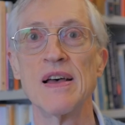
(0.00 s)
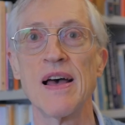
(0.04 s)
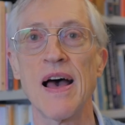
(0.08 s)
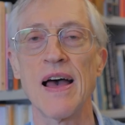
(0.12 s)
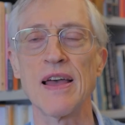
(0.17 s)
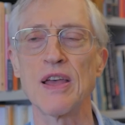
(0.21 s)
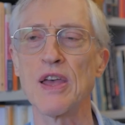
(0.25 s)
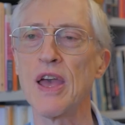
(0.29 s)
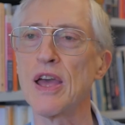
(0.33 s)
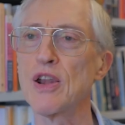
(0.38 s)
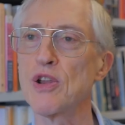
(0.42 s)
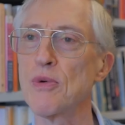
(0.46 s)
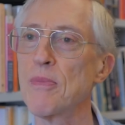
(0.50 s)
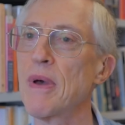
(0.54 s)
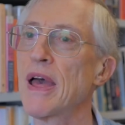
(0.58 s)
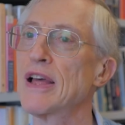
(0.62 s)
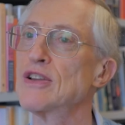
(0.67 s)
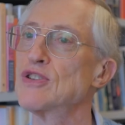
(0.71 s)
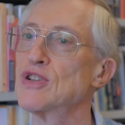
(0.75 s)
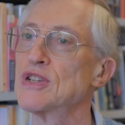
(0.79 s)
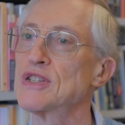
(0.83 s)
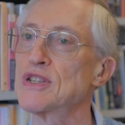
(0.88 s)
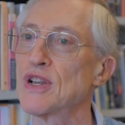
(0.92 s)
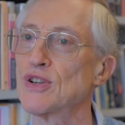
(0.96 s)
I can't
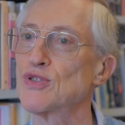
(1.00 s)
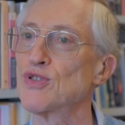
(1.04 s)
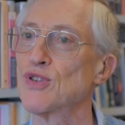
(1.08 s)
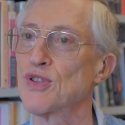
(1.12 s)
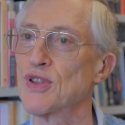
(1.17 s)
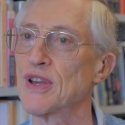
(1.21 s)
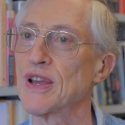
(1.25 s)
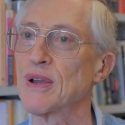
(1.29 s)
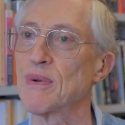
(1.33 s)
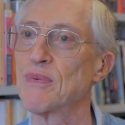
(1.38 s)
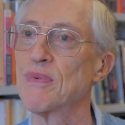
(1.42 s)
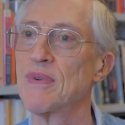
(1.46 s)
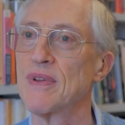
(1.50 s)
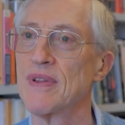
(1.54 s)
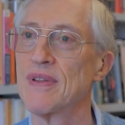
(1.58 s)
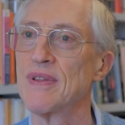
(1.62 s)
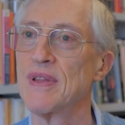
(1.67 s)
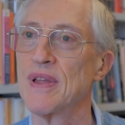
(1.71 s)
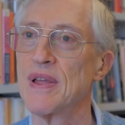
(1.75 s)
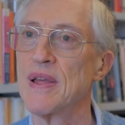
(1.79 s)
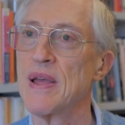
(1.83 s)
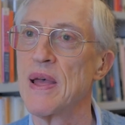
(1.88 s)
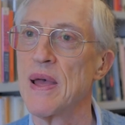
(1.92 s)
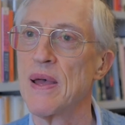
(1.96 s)
imagine such a thing.
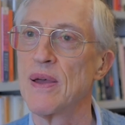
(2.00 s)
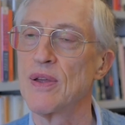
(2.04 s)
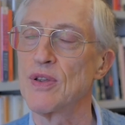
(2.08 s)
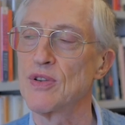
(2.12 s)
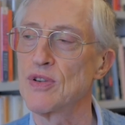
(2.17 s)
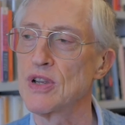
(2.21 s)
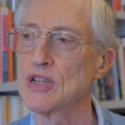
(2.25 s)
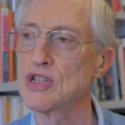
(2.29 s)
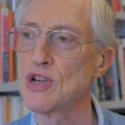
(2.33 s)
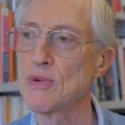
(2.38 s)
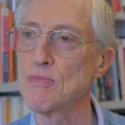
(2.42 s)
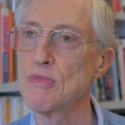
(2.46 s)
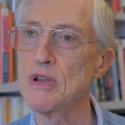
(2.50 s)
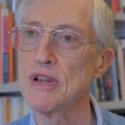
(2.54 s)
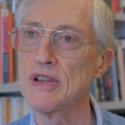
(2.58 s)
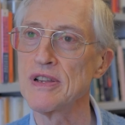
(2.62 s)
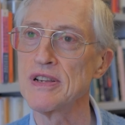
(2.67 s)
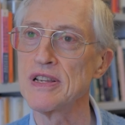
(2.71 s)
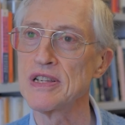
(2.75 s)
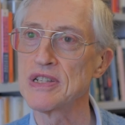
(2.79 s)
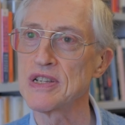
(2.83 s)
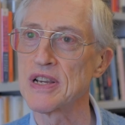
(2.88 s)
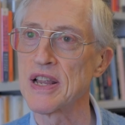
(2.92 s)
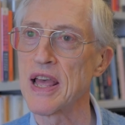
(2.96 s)
Okay. It doesn't mean
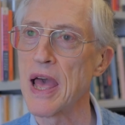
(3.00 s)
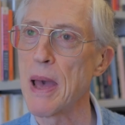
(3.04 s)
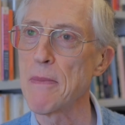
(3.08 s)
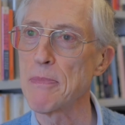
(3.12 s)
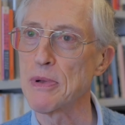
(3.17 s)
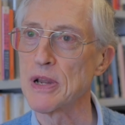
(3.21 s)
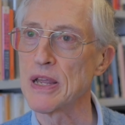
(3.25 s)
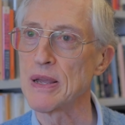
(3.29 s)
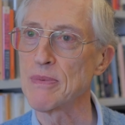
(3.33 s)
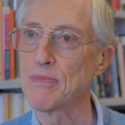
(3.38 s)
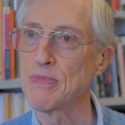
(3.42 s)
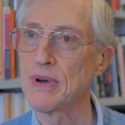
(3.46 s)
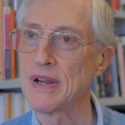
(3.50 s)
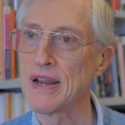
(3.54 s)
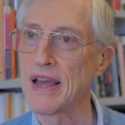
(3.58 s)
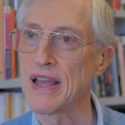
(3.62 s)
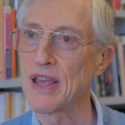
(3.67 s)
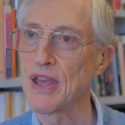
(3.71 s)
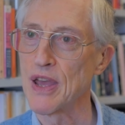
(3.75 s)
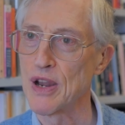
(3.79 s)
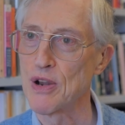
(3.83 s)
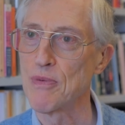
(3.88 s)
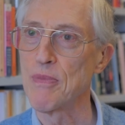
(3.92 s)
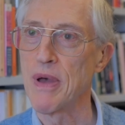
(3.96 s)
it isn't happening, but I
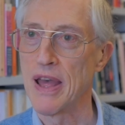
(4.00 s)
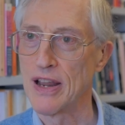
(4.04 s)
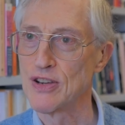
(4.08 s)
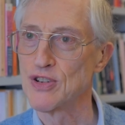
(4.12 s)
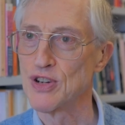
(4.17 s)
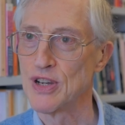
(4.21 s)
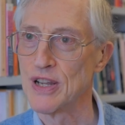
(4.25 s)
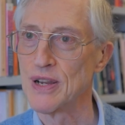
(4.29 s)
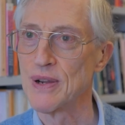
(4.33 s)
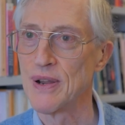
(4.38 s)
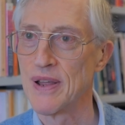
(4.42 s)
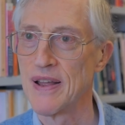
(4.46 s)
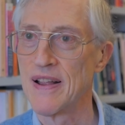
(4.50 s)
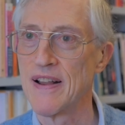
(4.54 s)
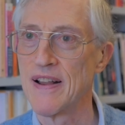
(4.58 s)
can't imagine it.